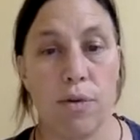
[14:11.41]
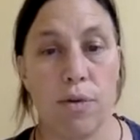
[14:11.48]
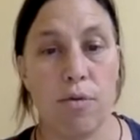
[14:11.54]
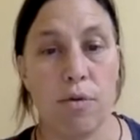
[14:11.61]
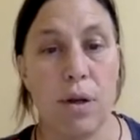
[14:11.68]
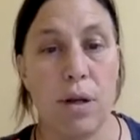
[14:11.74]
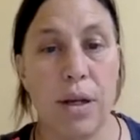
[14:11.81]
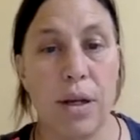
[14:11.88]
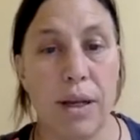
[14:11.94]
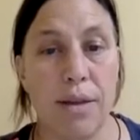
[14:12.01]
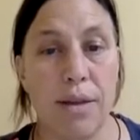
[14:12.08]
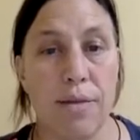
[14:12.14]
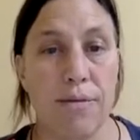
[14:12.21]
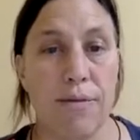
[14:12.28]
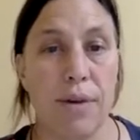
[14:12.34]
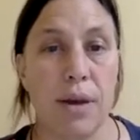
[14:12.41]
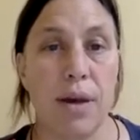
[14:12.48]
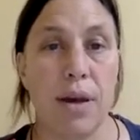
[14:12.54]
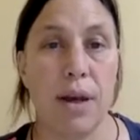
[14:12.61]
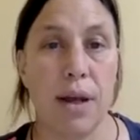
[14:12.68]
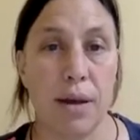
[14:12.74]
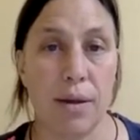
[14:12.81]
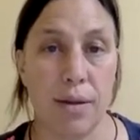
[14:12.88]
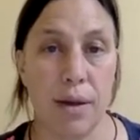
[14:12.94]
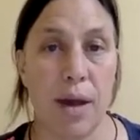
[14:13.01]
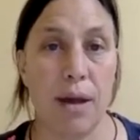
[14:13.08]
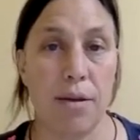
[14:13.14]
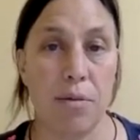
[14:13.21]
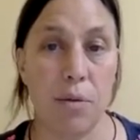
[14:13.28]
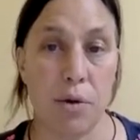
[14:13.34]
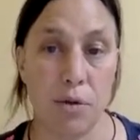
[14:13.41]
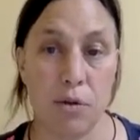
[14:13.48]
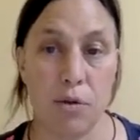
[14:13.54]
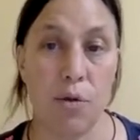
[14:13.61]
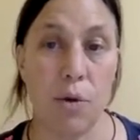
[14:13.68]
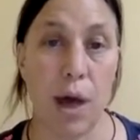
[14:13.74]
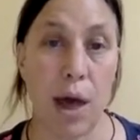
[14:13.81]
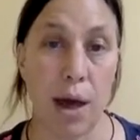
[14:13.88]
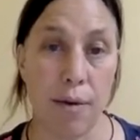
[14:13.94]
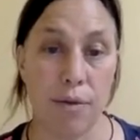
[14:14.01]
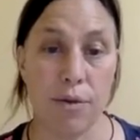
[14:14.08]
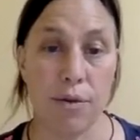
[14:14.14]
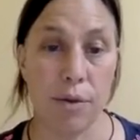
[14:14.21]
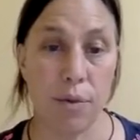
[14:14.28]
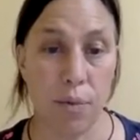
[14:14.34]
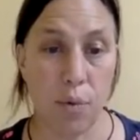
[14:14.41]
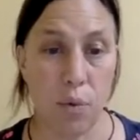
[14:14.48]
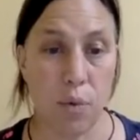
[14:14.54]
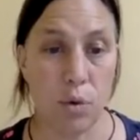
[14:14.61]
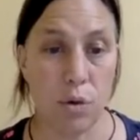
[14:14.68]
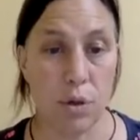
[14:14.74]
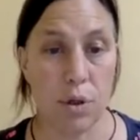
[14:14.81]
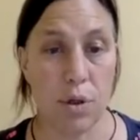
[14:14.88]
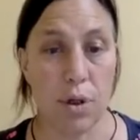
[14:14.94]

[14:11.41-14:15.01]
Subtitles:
you release fear and anxiety because you have support.